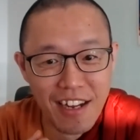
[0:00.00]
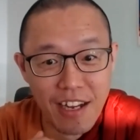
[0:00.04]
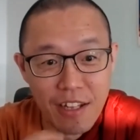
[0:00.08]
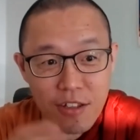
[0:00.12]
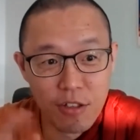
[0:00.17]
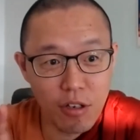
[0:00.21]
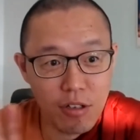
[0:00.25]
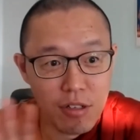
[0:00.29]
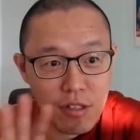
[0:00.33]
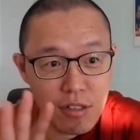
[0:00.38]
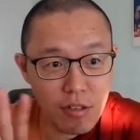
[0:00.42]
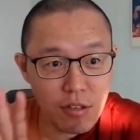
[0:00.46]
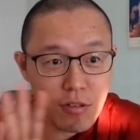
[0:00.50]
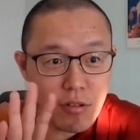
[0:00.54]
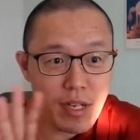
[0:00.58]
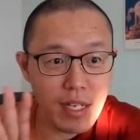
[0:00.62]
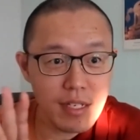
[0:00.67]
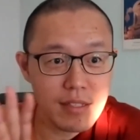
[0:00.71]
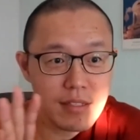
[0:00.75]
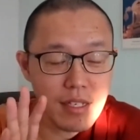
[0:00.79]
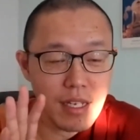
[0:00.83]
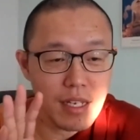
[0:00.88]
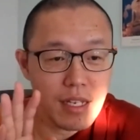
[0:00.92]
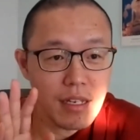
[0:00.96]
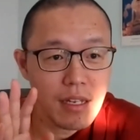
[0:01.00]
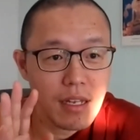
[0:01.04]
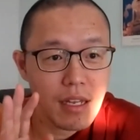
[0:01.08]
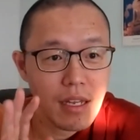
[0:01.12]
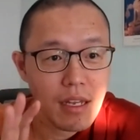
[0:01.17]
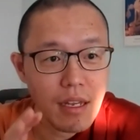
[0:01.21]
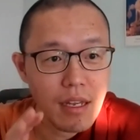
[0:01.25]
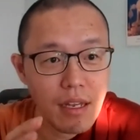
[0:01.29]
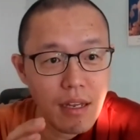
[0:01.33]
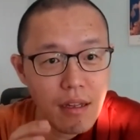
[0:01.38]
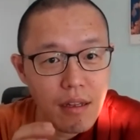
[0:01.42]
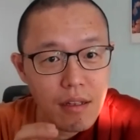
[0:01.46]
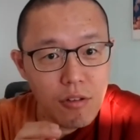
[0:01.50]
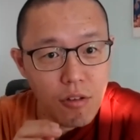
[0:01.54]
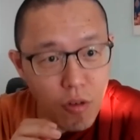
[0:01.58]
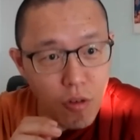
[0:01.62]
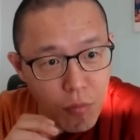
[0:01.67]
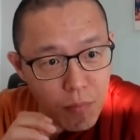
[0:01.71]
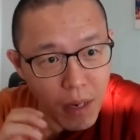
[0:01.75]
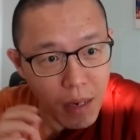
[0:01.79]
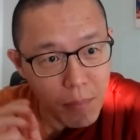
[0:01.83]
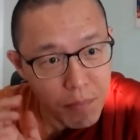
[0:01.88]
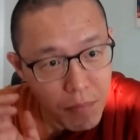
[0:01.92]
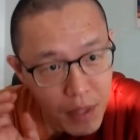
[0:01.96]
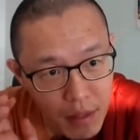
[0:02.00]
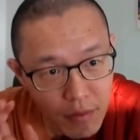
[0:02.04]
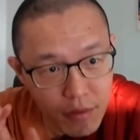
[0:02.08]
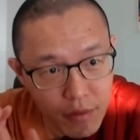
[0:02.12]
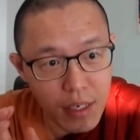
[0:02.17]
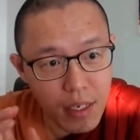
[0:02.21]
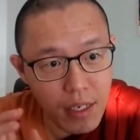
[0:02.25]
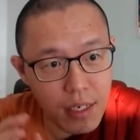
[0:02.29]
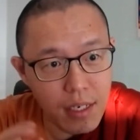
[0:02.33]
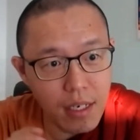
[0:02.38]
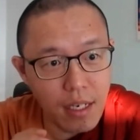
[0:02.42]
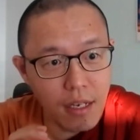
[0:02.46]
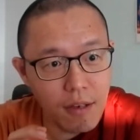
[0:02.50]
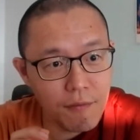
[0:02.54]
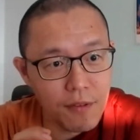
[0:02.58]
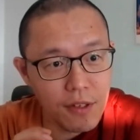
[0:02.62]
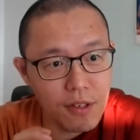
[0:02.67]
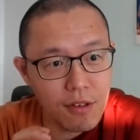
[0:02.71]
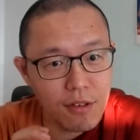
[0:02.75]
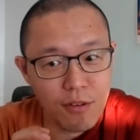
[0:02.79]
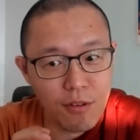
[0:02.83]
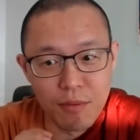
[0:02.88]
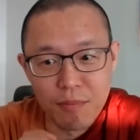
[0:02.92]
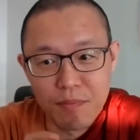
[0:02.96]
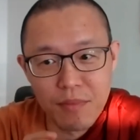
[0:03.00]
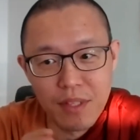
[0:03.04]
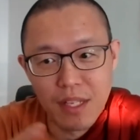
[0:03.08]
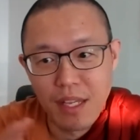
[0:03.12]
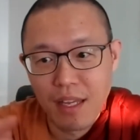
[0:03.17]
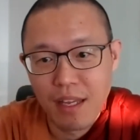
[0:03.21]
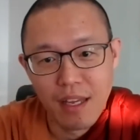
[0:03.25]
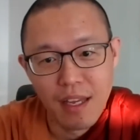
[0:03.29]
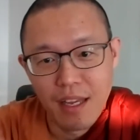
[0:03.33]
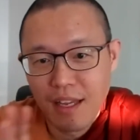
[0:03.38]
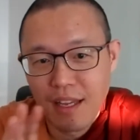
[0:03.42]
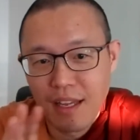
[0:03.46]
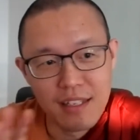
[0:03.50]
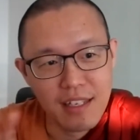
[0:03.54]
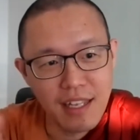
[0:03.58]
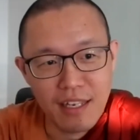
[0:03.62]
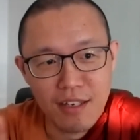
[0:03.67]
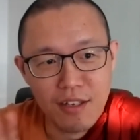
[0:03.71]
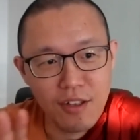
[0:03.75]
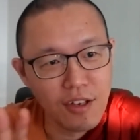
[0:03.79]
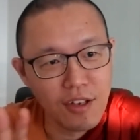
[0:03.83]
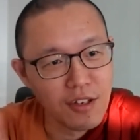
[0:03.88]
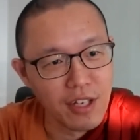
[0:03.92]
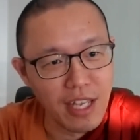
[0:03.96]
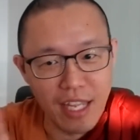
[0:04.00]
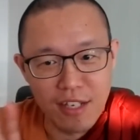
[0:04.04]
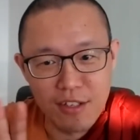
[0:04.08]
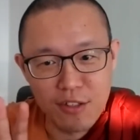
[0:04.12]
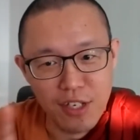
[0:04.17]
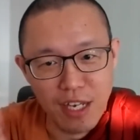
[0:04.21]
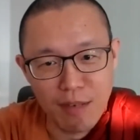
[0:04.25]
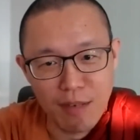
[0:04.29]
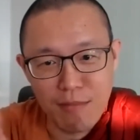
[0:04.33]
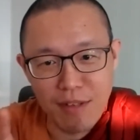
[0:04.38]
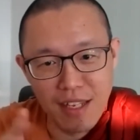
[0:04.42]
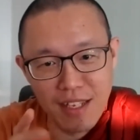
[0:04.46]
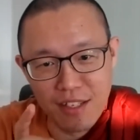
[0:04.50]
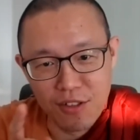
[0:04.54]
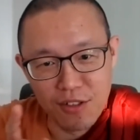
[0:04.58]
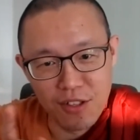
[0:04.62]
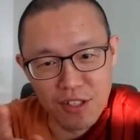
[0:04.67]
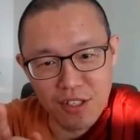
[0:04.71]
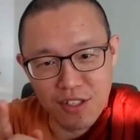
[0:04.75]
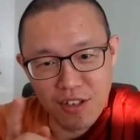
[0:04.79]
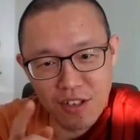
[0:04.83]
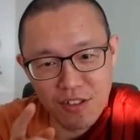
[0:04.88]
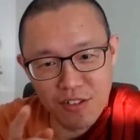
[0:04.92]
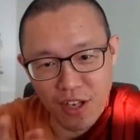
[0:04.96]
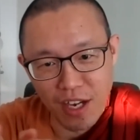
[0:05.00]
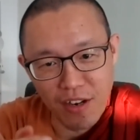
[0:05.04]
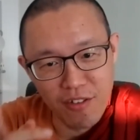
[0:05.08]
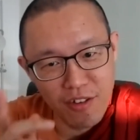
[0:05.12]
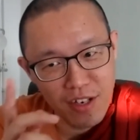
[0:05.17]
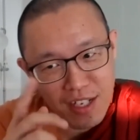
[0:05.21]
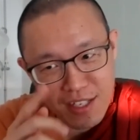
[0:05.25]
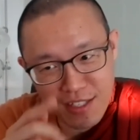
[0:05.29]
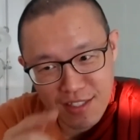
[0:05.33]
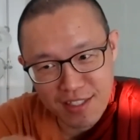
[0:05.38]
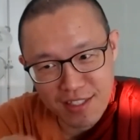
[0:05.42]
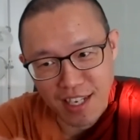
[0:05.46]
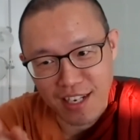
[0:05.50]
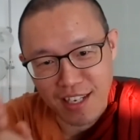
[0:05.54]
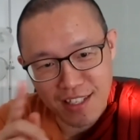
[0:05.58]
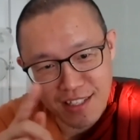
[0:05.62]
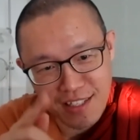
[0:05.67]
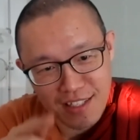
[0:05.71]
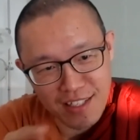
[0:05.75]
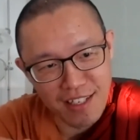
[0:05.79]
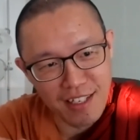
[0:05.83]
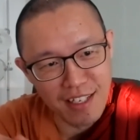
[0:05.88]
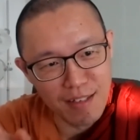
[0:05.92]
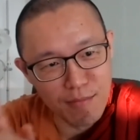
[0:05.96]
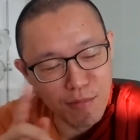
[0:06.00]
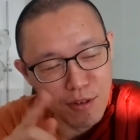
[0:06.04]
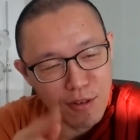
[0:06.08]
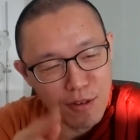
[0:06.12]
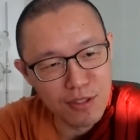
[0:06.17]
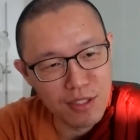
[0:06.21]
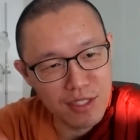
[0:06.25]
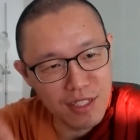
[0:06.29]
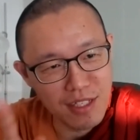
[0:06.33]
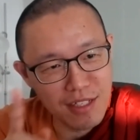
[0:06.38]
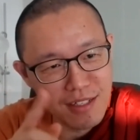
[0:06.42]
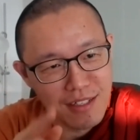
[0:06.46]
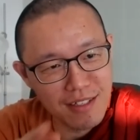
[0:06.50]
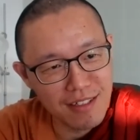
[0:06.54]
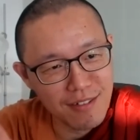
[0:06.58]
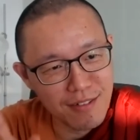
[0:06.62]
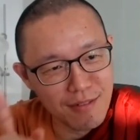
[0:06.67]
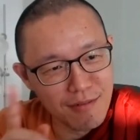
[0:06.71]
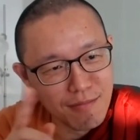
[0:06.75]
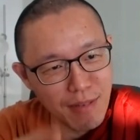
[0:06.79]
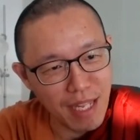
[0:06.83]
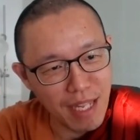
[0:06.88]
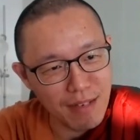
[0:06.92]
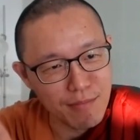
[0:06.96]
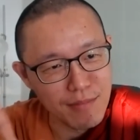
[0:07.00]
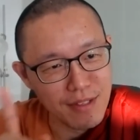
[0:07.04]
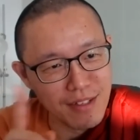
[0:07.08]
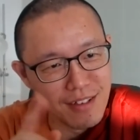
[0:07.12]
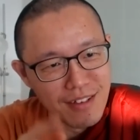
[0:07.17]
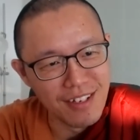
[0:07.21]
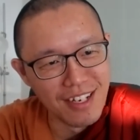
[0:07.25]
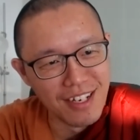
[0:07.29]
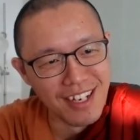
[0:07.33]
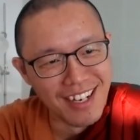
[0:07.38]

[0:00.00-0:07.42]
Don't go and say, no, mommy really love you. Then you get trapped. You are really stuck in the emotional blackmail.